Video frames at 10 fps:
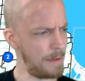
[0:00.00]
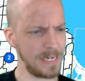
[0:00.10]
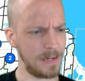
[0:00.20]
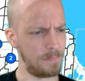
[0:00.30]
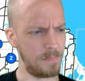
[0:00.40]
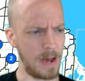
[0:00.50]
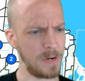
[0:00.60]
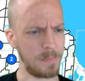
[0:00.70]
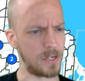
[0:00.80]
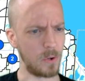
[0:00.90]
I'm
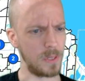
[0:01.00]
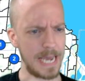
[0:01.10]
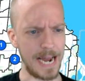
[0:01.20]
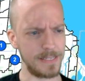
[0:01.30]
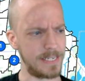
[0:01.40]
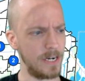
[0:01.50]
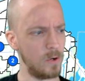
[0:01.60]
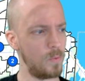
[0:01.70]
gonna be totally honest here.